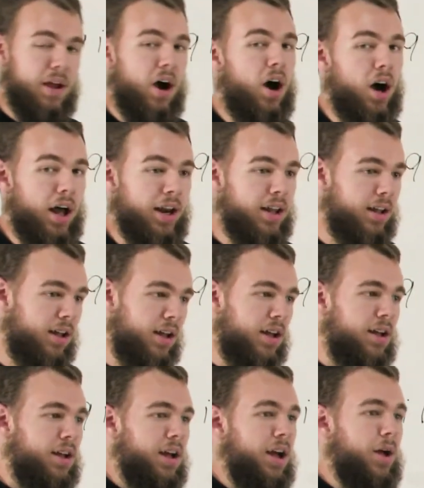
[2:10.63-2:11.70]
to be odd.
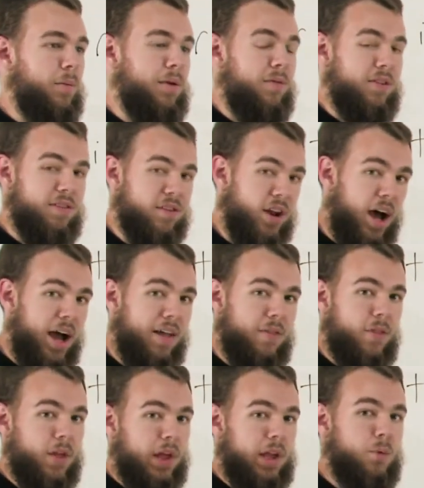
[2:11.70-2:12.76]
If it's not,
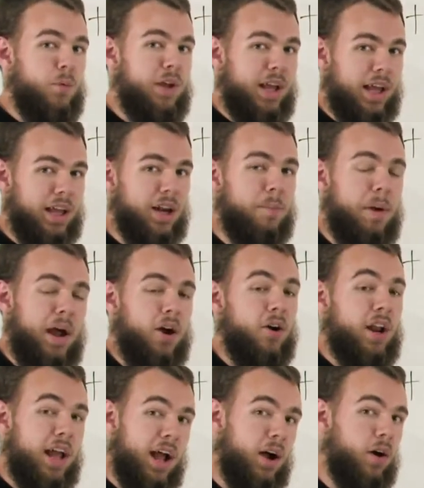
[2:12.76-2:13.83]
then we can get a
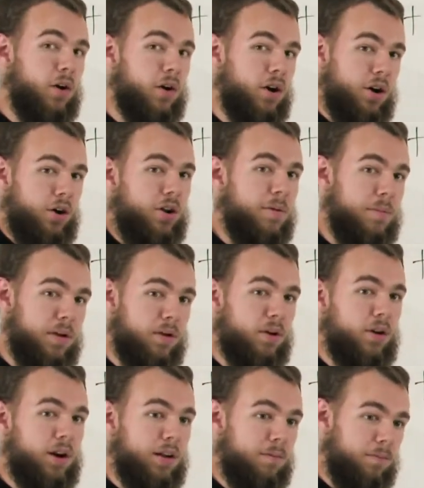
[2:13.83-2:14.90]
parity error on our
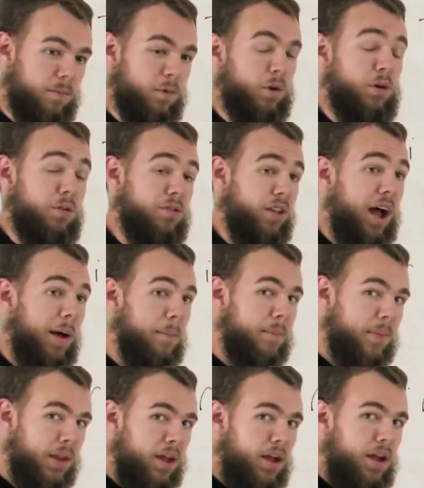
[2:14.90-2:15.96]
computer and it'll
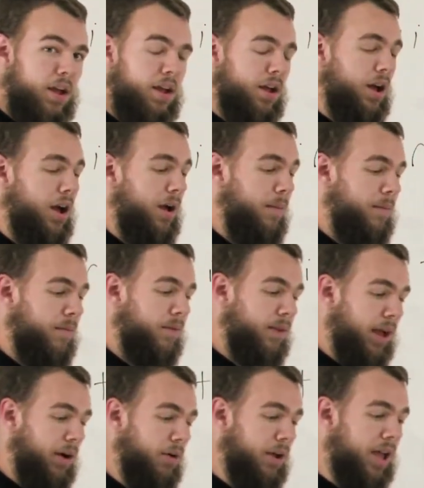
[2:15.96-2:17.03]
stop.
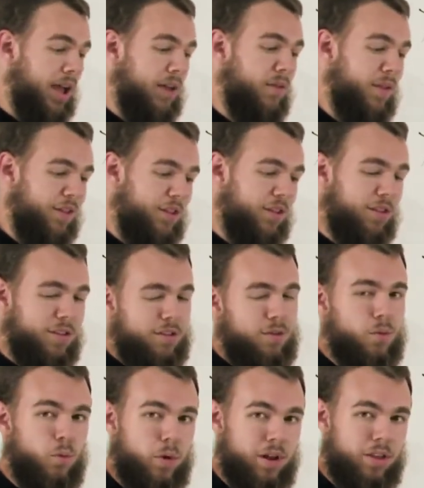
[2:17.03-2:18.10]
Now again, this
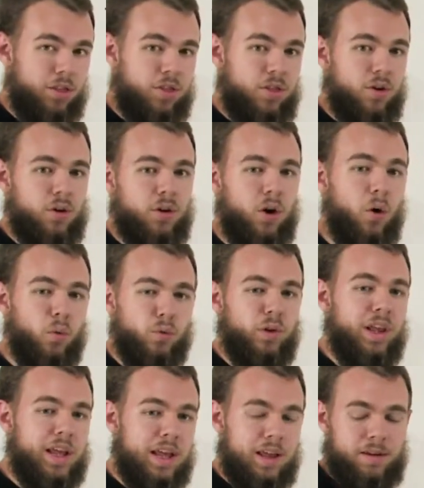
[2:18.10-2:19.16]
is with
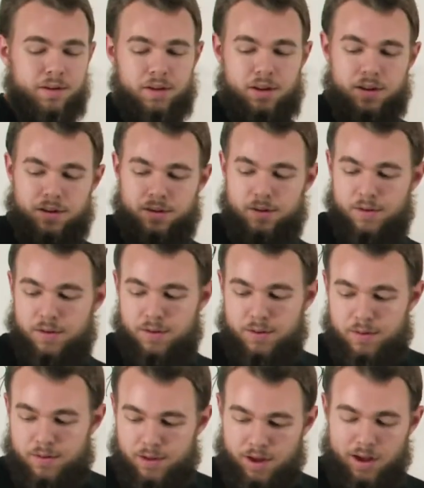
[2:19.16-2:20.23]
only
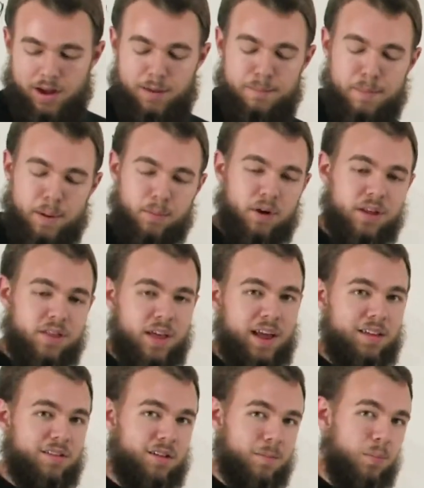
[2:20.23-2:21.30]
memory
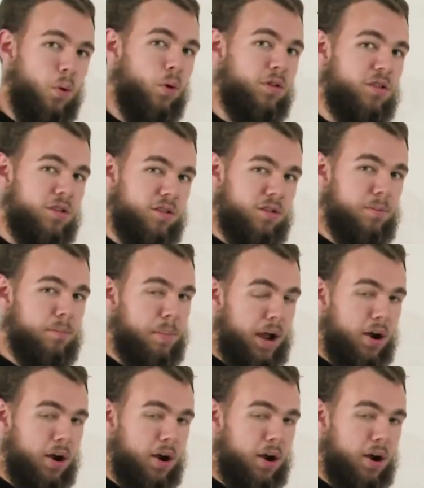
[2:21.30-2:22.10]
that supports